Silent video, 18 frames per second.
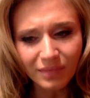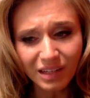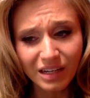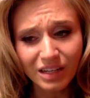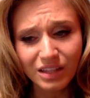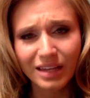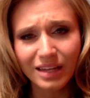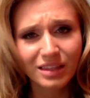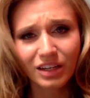
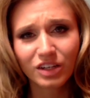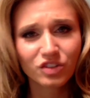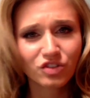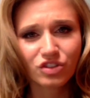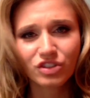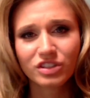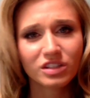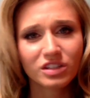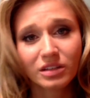I think it's
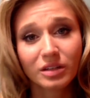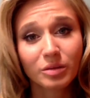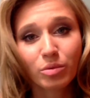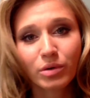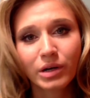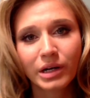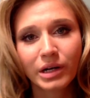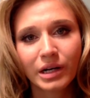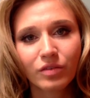just as
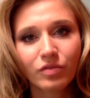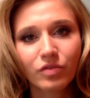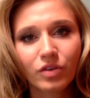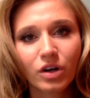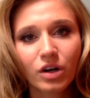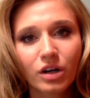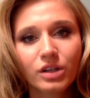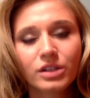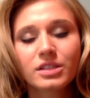liberating for
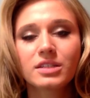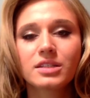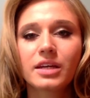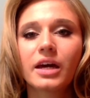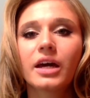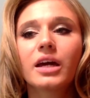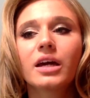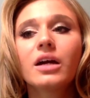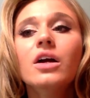her to
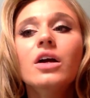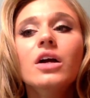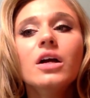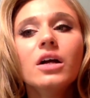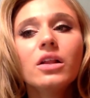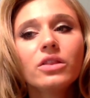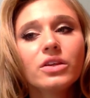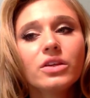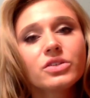say,
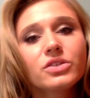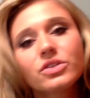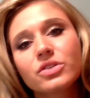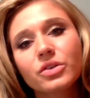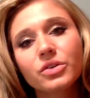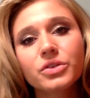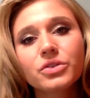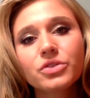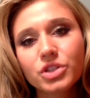this
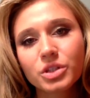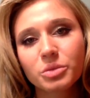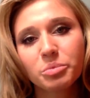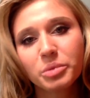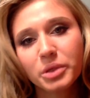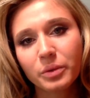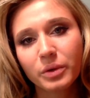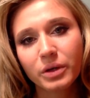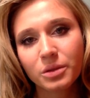is who you should
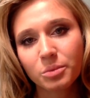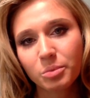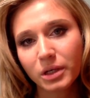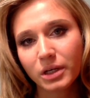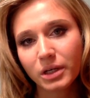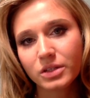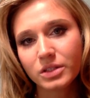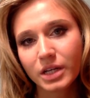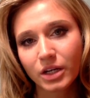be with
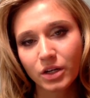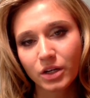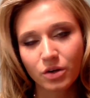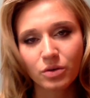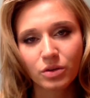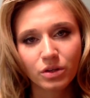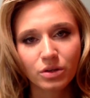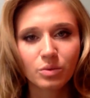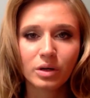because I
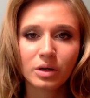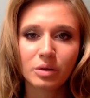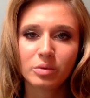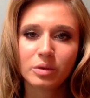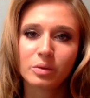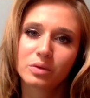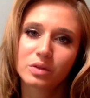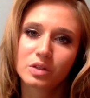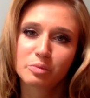know that you want to
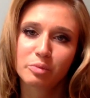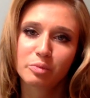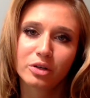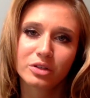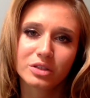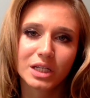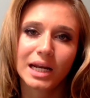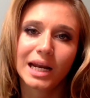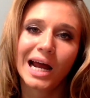be with this
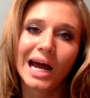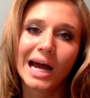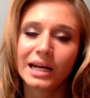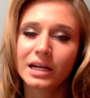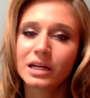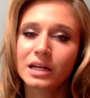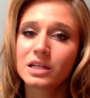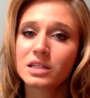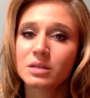person and
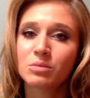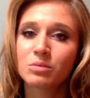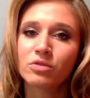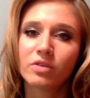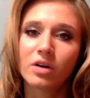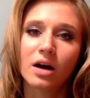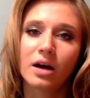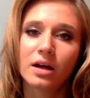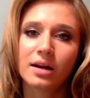I need to
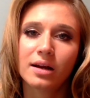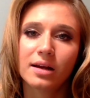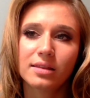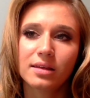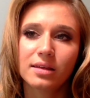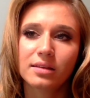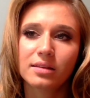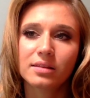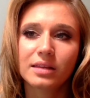move on. And I
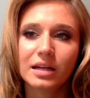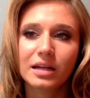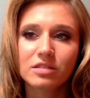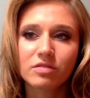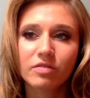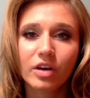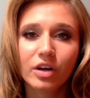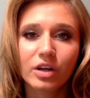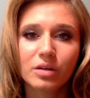think
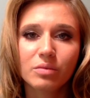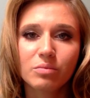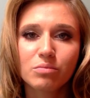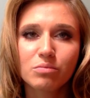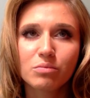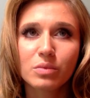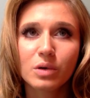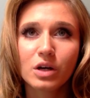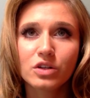that's very
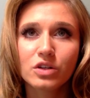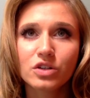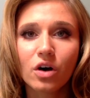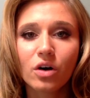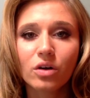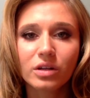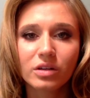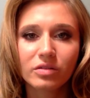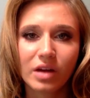
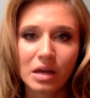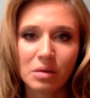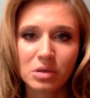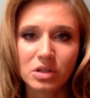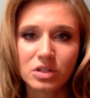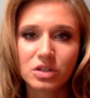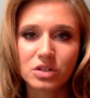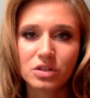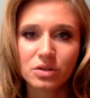adult of Amy to